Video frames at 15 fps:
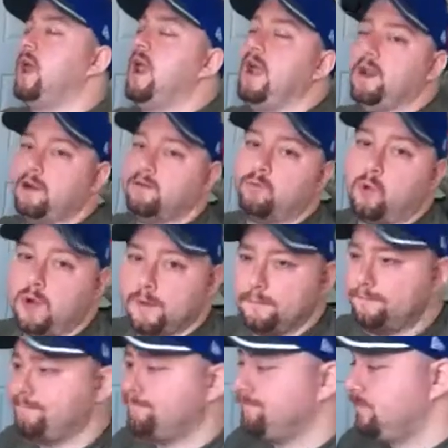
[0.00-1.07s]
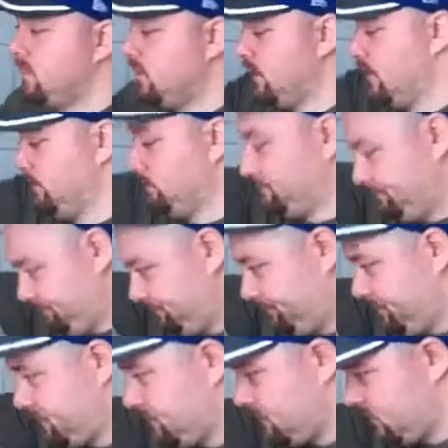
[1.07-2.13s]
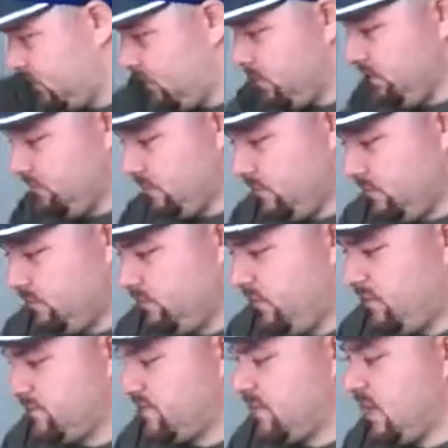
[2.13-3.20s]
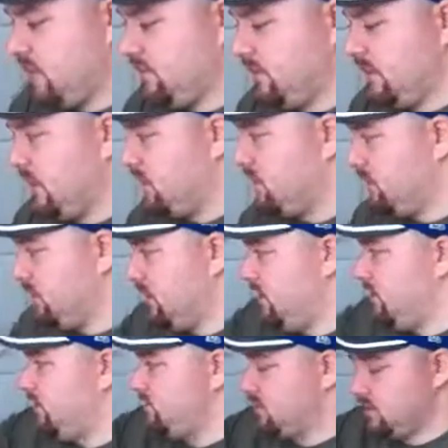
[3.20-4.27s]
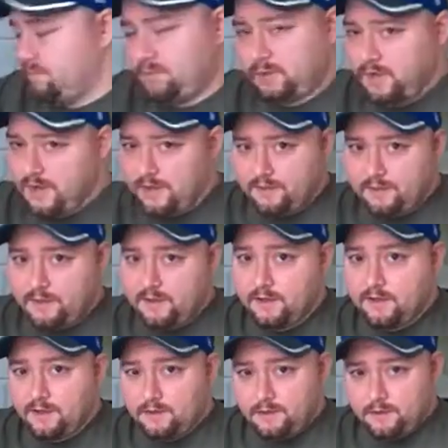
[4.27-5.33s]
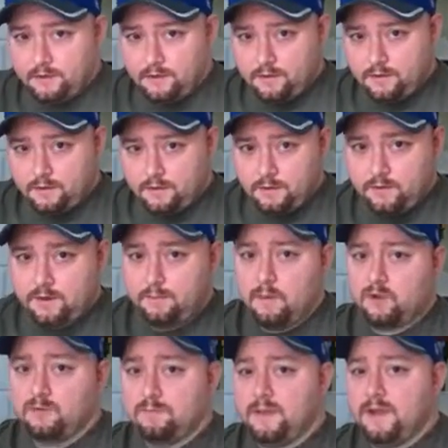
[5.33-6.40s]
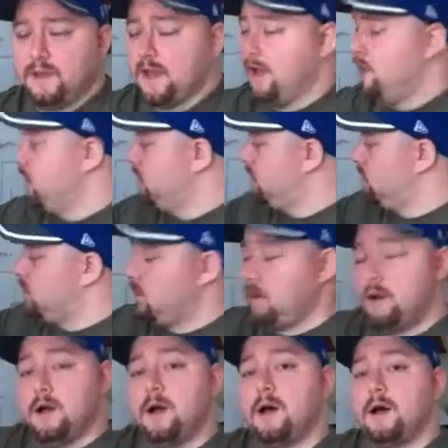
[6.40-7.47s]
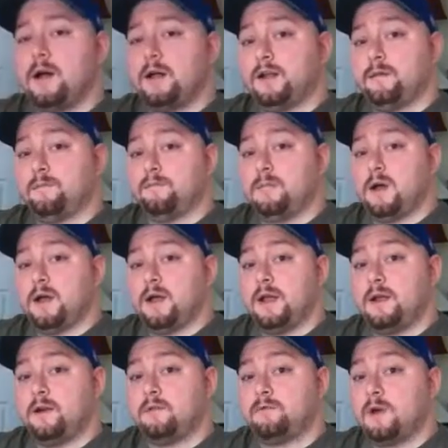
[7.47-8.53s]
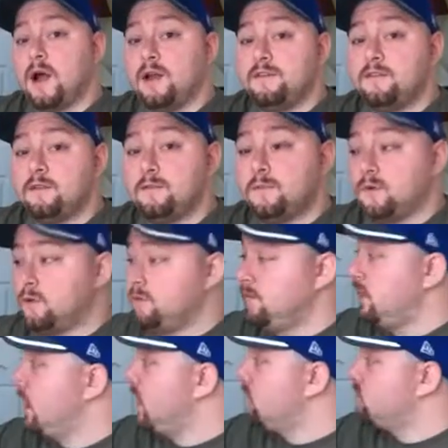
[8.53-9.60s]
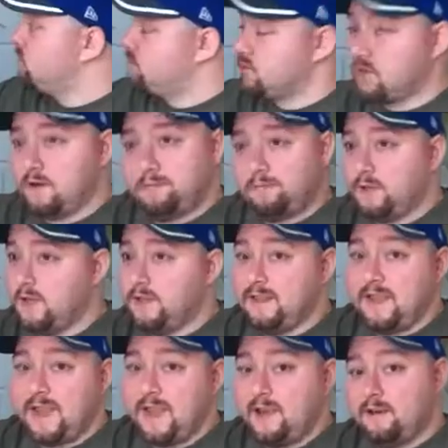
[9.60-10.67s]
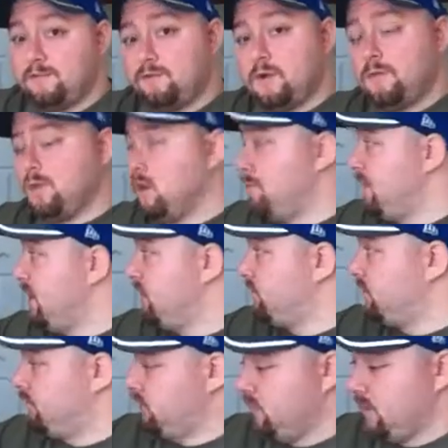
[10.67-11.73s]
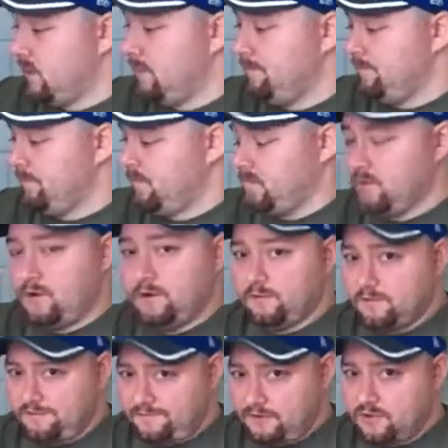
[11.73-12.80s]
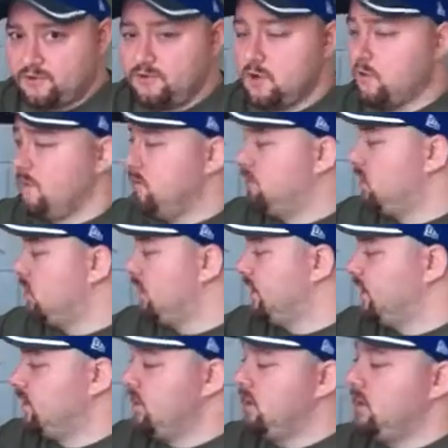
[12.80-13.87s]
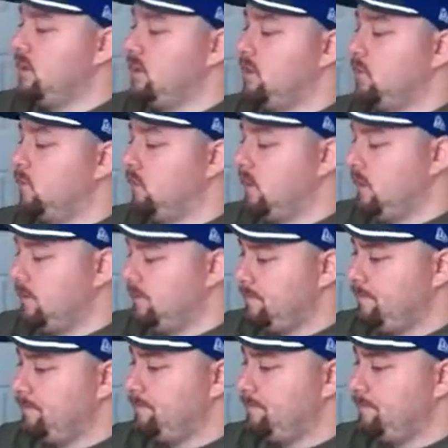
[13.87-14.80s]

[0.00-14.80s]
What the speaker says: and of 1. Alright, so this is what it would sound like, alright? I'm just going to play the Mozambique on my ride cymbal, and we're just going to play the end of 1 with our bass drum, okay? So here's the first note we plug in. 1,